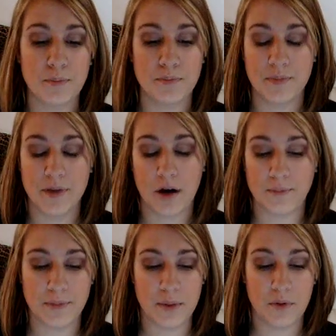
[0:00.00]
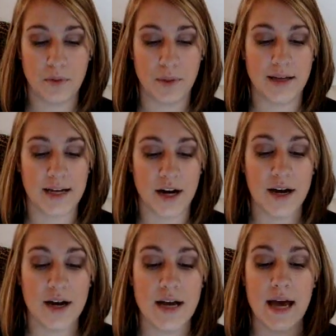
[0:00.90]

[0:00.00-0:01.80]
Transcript: for, you know, people with blonde hair,